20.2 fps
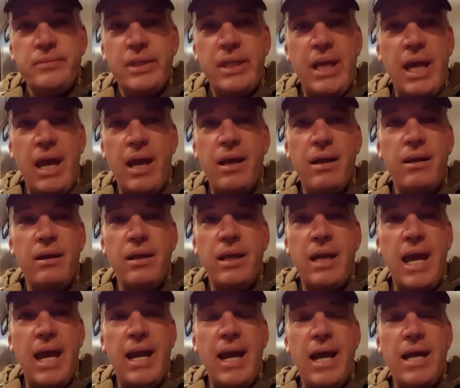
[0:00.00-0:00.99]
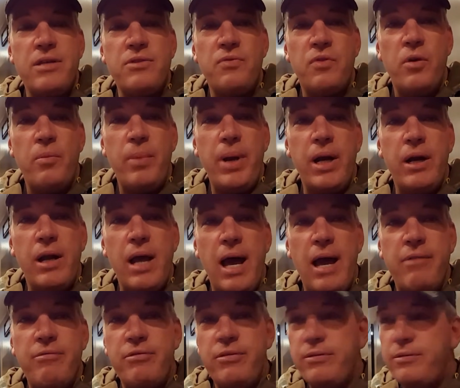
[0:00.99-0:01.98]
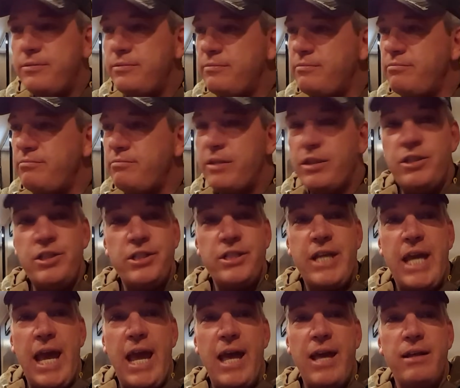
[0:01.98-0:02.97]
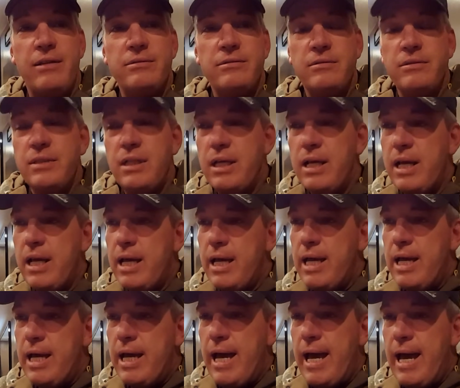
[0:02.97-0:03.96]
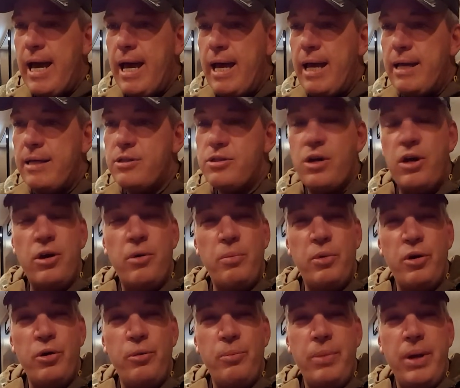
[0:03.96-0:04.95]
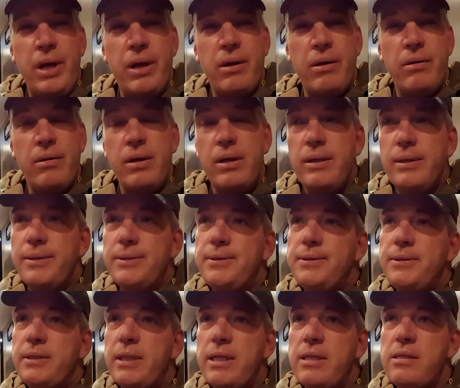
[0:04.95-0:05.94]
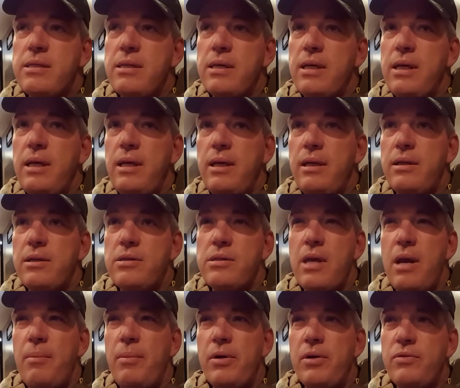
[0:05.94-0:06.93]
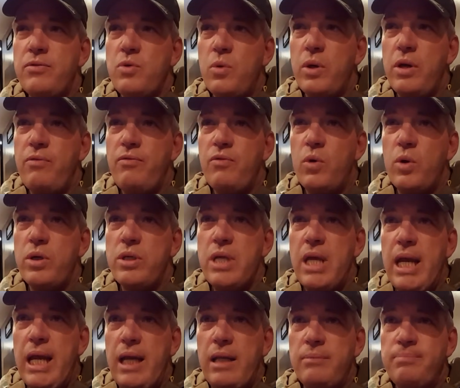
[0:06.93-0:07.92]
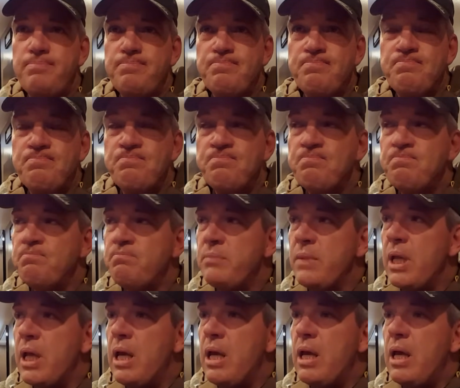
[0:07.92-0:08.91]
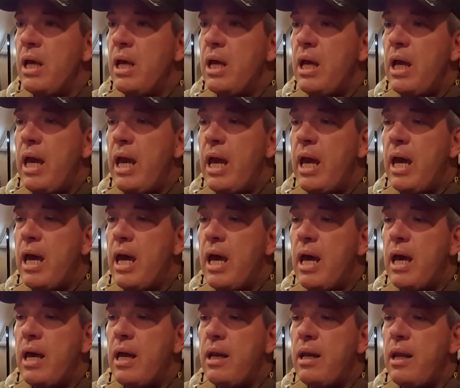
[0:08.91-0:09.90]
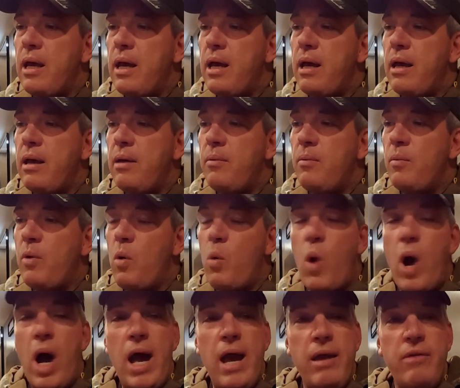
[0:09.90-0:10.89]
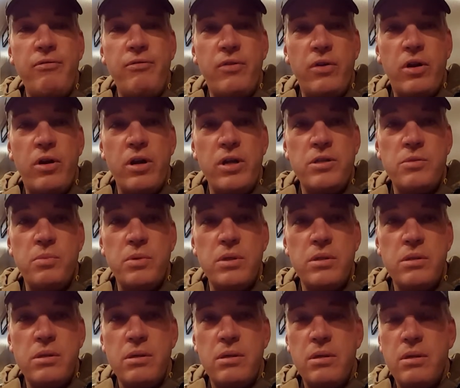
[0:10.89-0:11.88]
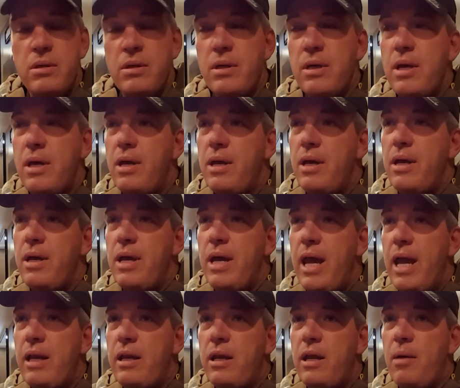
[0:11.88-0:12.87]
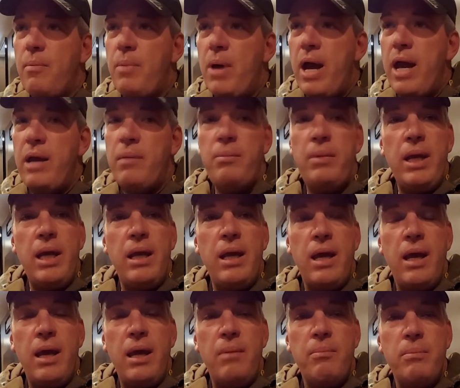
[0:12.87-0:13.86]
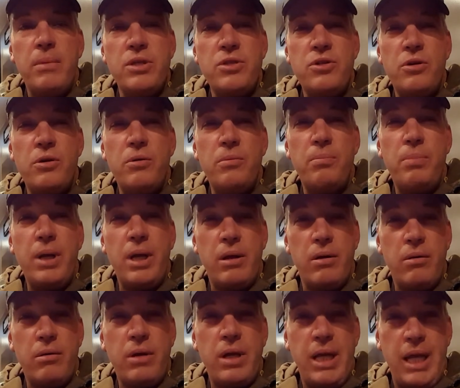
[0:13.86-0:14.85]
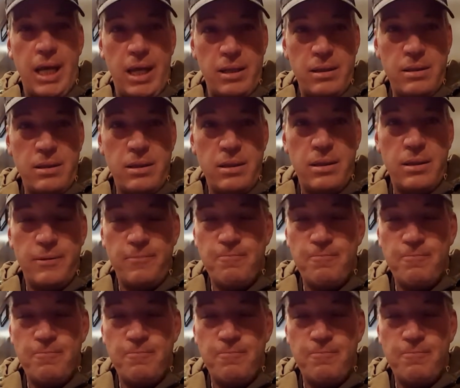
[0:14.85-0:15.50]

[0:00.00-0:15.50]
can't ask for a better life. I just can't. Started brewing beer, December of 2014. And my wife, for Christmas, ended up buying me a Mr. Beer kit.